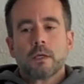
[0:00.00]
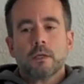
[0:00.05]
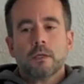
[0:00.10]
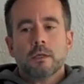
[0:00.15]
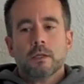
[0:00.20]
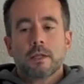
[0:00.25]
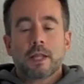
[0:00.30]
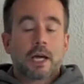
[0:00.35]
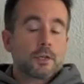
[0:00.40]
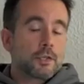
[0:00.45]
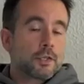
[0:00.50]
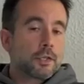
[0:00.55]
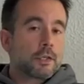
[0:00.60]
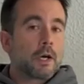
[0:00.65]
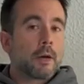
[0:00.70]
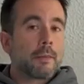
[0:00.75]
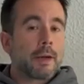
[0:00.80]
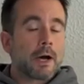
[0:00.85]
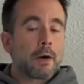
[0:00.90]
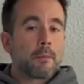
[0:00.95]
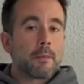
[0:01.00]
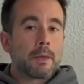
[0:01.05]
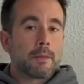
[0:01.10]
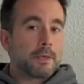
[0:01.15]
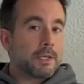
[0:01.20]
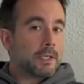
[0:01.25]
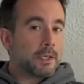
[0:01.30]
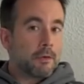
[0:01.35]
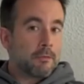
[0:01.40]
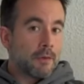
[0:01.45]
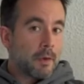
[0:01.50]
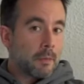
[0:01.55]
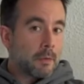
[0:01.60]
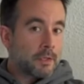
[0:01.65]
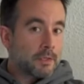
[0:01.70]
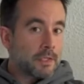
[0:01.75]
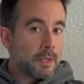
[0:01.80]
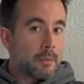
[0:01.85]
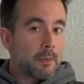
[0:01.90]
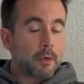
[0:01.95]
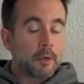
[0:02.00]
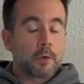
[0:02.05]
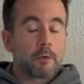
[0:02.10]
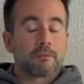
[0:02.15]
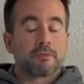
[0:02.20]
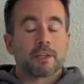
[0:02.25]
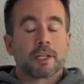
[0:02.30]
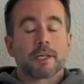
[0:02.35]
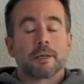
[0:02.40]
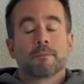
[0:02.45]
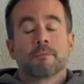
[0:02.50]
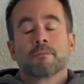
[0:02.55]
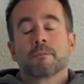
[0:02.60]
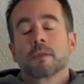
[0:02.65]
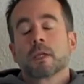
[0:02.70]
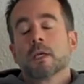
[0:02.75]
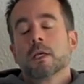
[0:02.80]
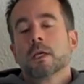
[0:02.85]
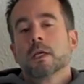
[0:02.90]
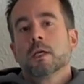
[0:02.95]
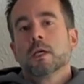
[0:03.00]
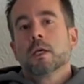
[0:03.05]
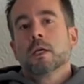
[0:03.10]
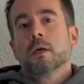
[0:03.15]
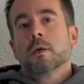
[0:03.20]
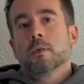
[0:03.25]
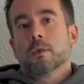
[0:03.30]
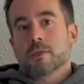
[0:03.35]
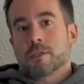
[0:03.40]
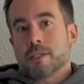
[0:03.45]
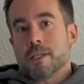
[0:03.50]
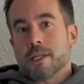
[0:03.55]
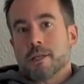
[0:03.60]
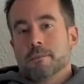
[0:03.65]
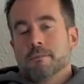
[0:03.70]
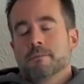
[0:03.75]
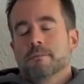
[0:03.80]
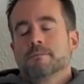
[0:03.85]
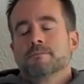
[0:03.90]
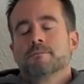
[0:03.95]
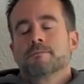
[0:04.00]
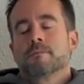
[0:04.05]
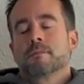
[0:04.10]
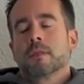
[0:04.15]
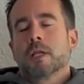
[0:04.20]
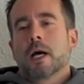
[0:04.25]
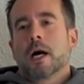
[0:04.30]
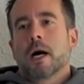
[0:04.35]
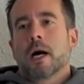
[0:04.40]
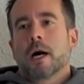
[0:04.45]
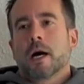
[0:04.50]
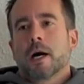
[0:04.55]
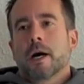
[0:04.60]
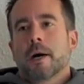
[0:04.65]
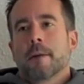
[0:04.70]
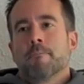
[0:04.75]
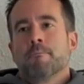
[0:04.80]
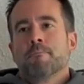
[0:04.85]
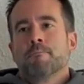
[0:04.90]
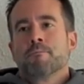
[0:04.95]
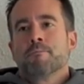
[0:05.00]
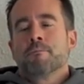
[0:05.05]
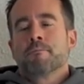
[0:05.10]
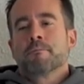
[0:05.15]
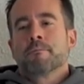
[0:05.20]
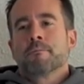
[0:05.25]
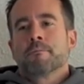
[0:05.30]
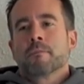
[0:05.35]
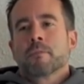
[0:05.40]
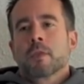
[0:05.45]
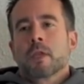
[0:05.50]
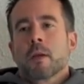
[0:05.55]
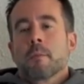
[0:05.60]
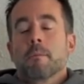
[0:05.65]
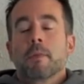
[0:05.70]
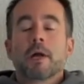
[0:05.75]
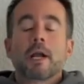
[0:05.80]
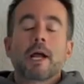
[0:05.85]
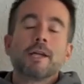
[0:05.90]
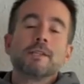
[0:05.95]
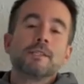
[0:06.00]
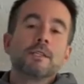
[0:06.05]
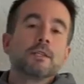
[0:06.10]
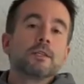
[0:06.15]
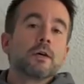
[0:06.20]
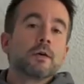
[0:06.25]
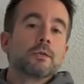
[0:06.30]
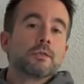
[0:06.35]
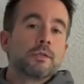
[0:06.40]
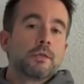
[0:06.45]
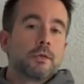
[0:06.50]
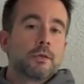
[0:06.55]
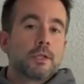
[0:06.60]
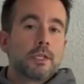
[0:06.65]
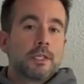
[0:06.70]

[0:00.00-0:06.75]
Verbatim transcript: That should come out maybe November, December, hopefully. We'll see. Um, but I did go to the